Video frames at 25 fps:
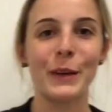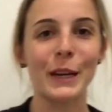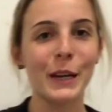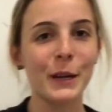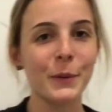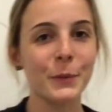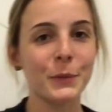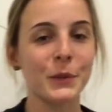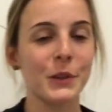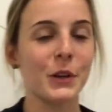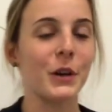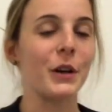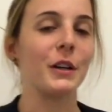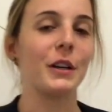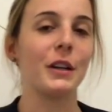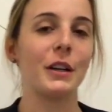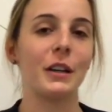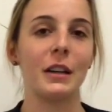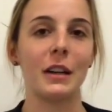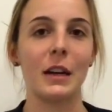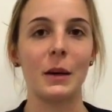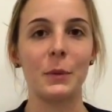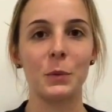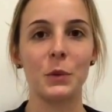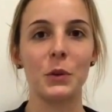my name's Hana
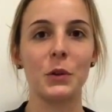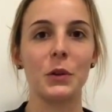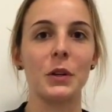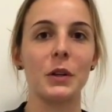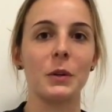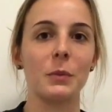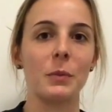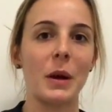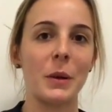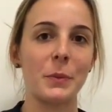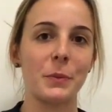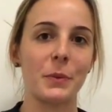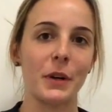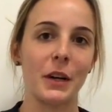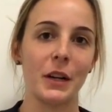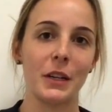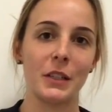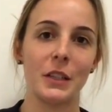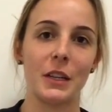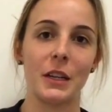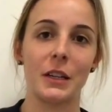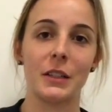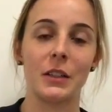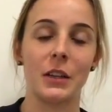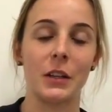and I'm doing my
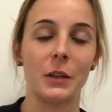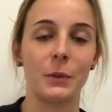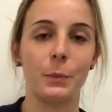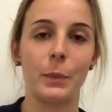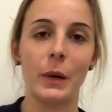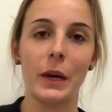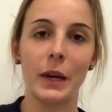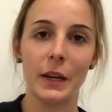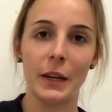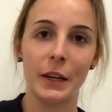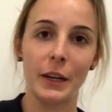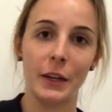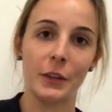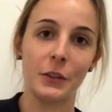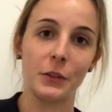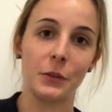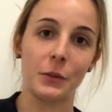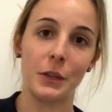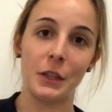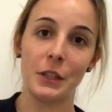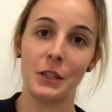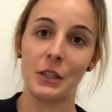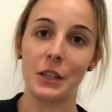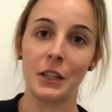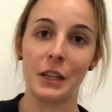project on Benedict's
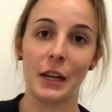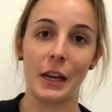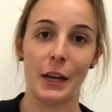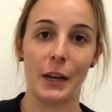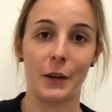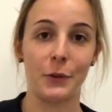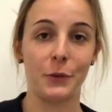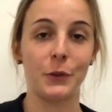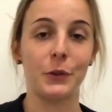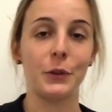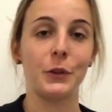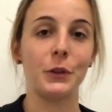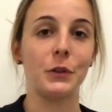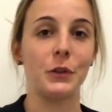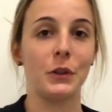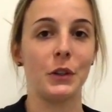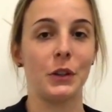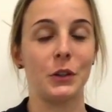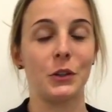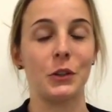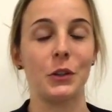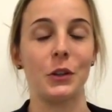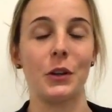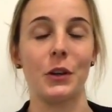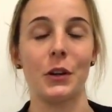reagent and
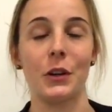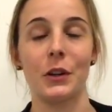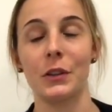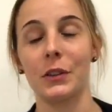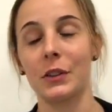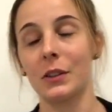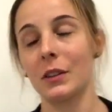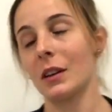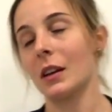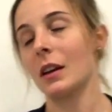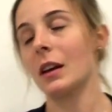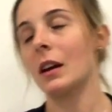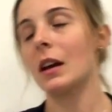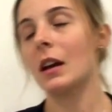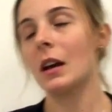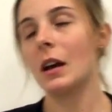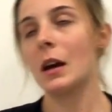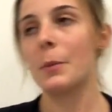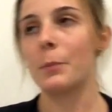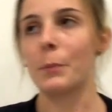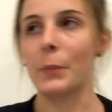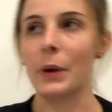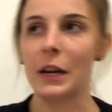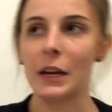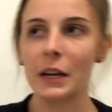reducing sugars.
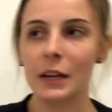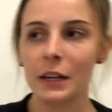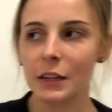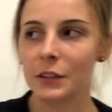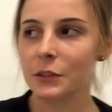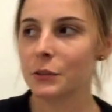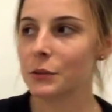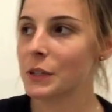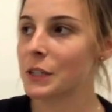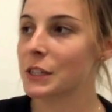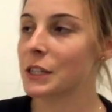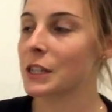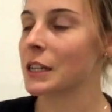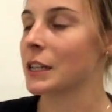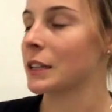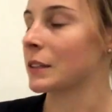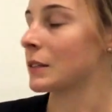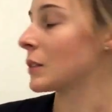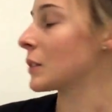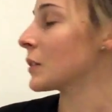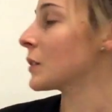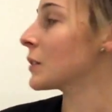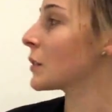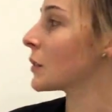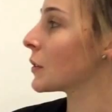Benedict's reagent
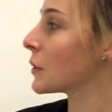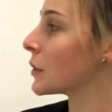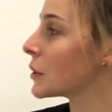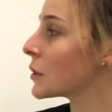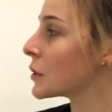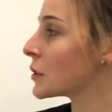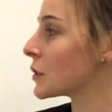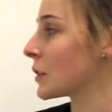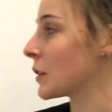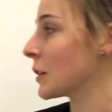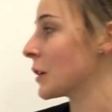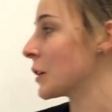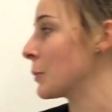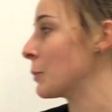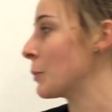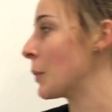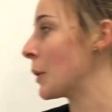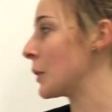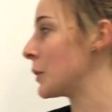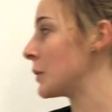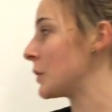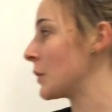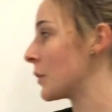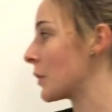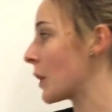is a solution
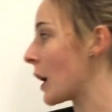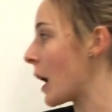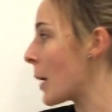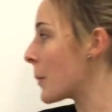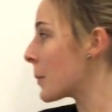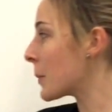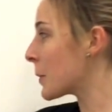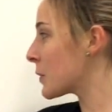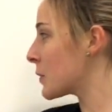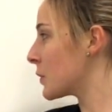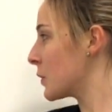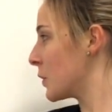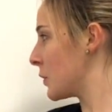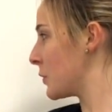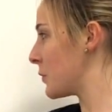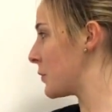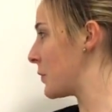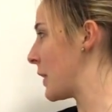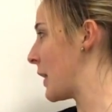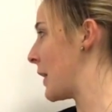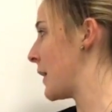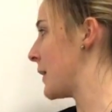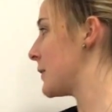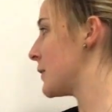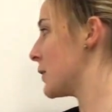composed of copper
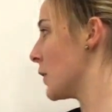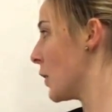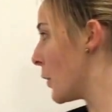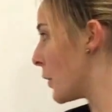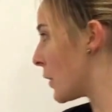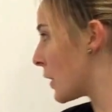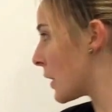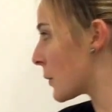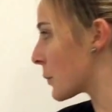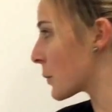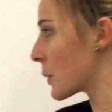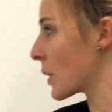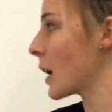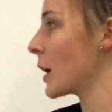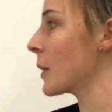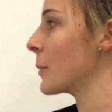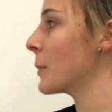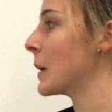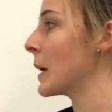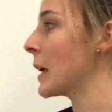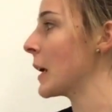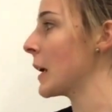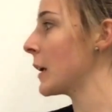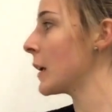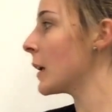sulfate, sodium
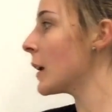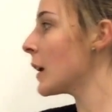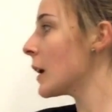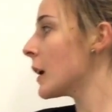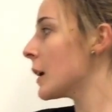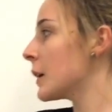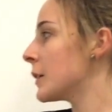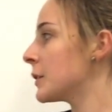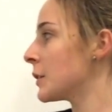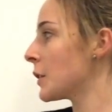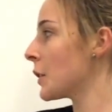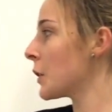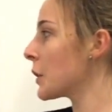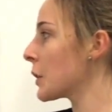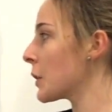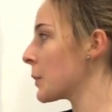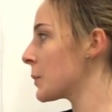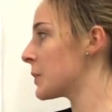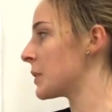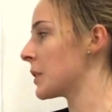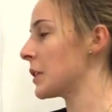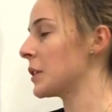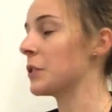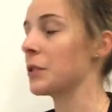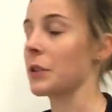carbonate, sodium
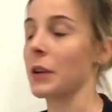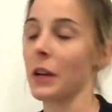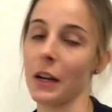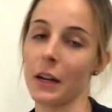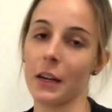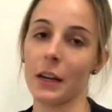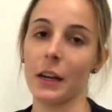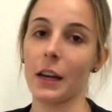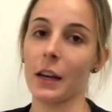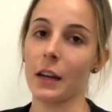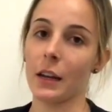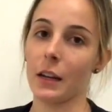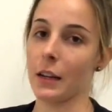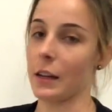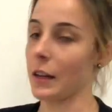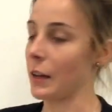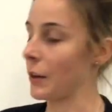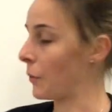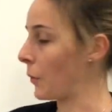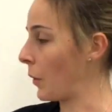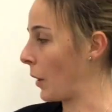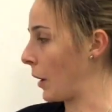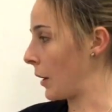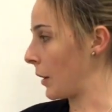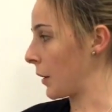citrate,
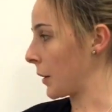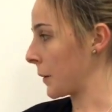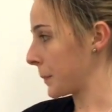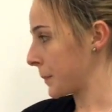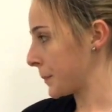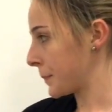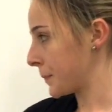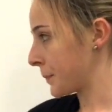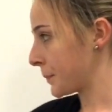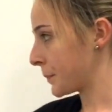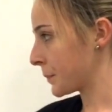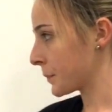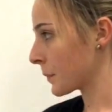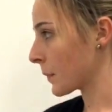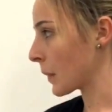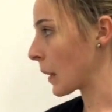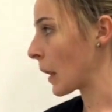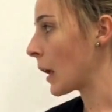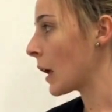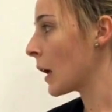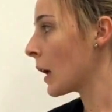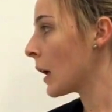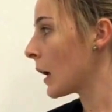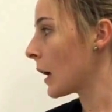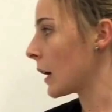and water.
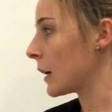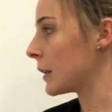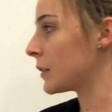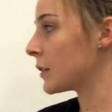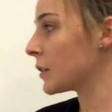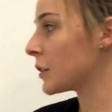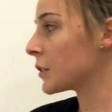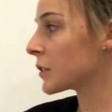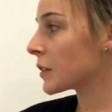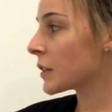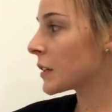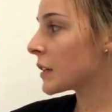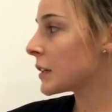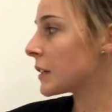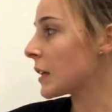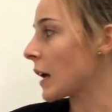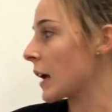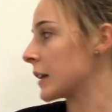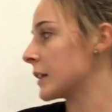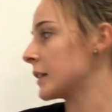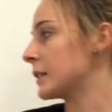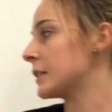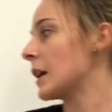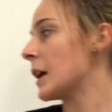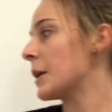It's used to
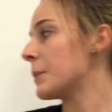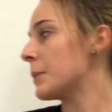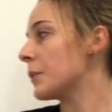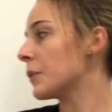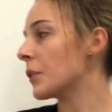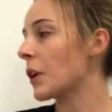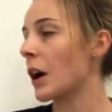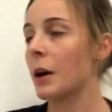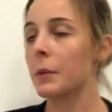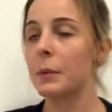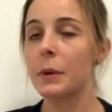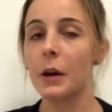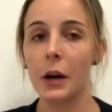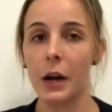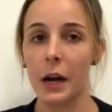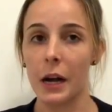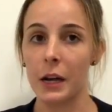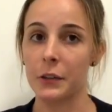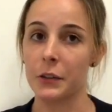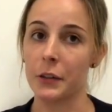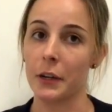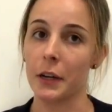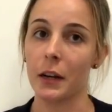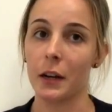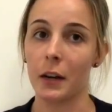detect the type of
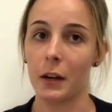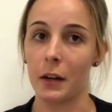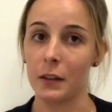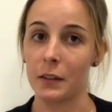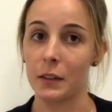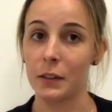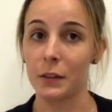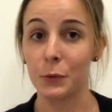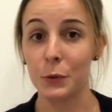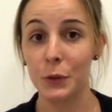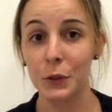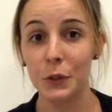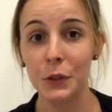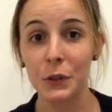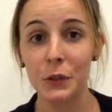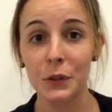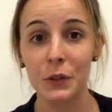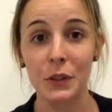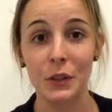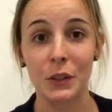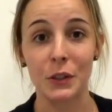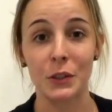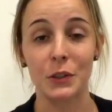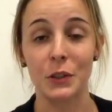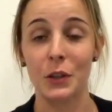carbohydrate called a
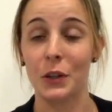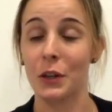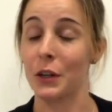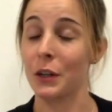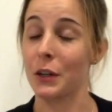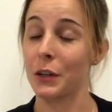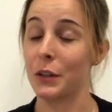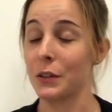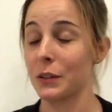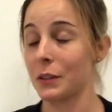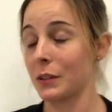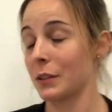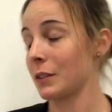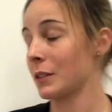reducing sugar.